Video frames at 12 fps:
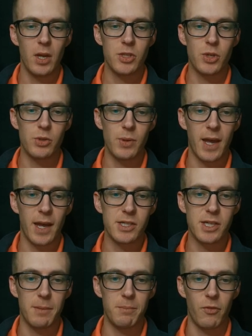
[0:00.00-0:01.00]
So as we kind of
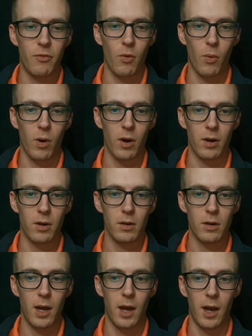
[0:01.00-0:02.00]
said
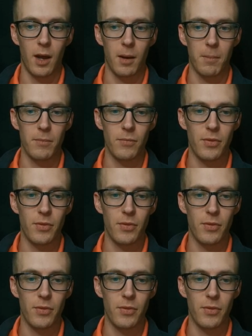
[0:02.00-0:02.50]
before, um,